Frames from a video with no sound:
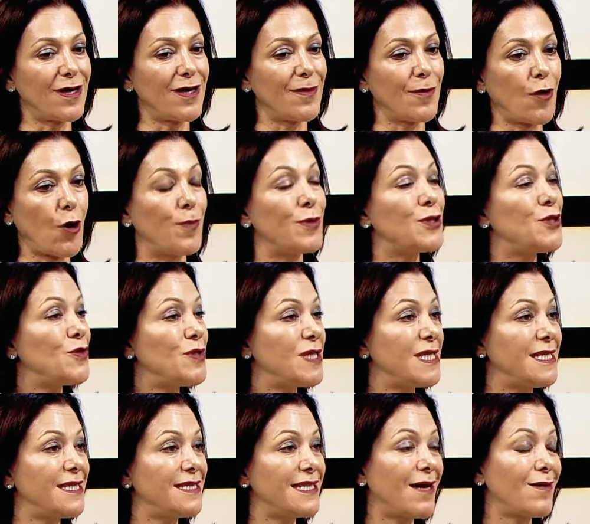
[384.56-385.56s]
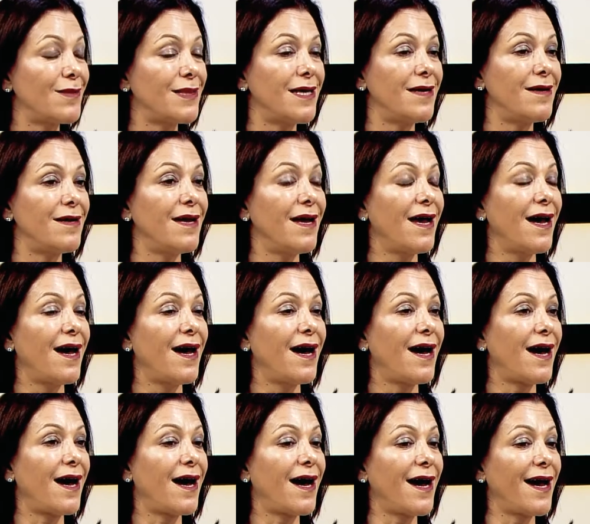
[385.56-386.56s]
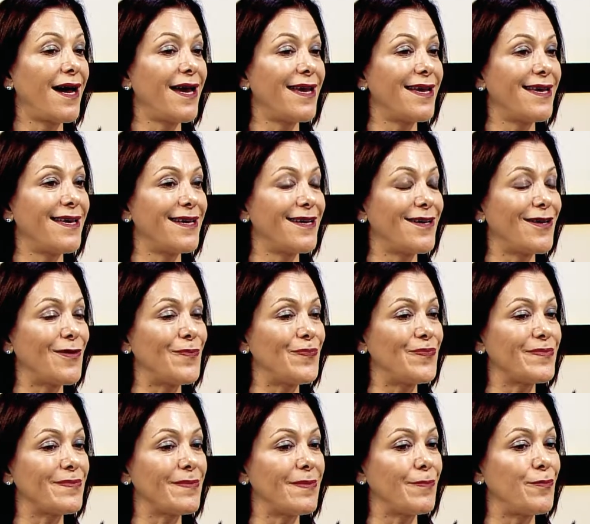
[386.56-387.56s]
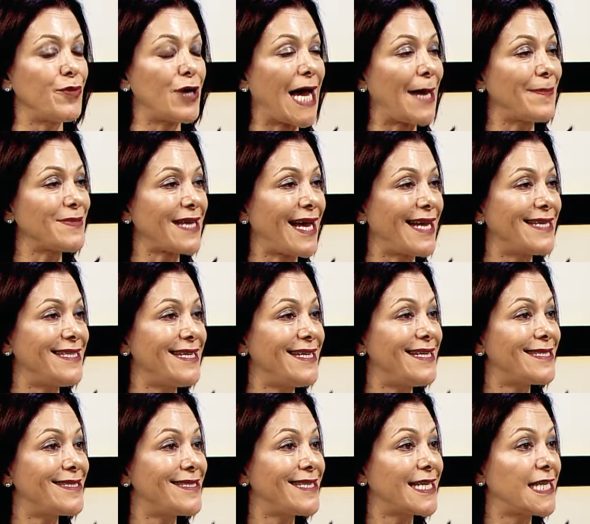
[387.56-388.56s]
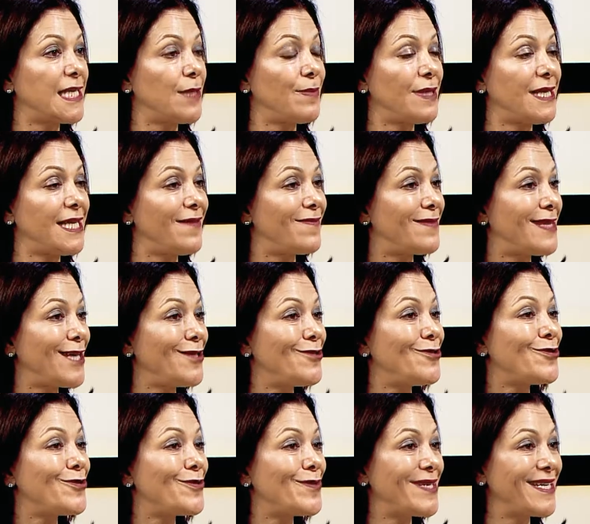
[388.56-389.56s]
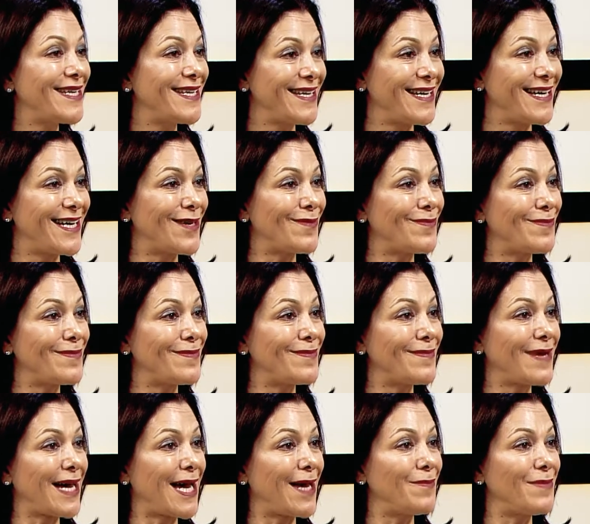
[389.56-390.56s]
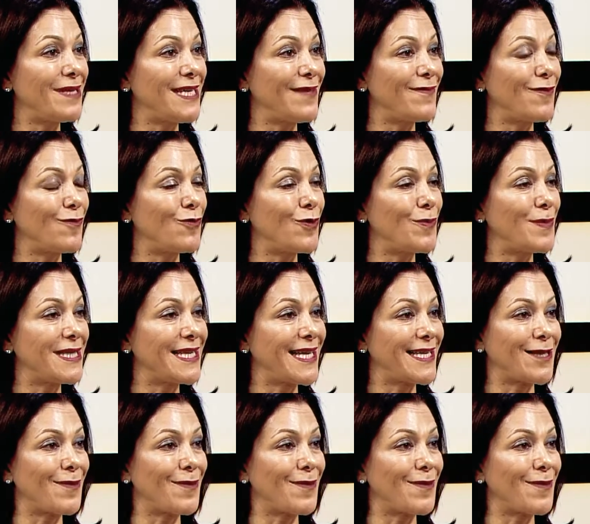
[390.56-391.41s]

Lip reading: opportunities out there? I perhaps idealistically believe they do. Okay. I believe a woman and a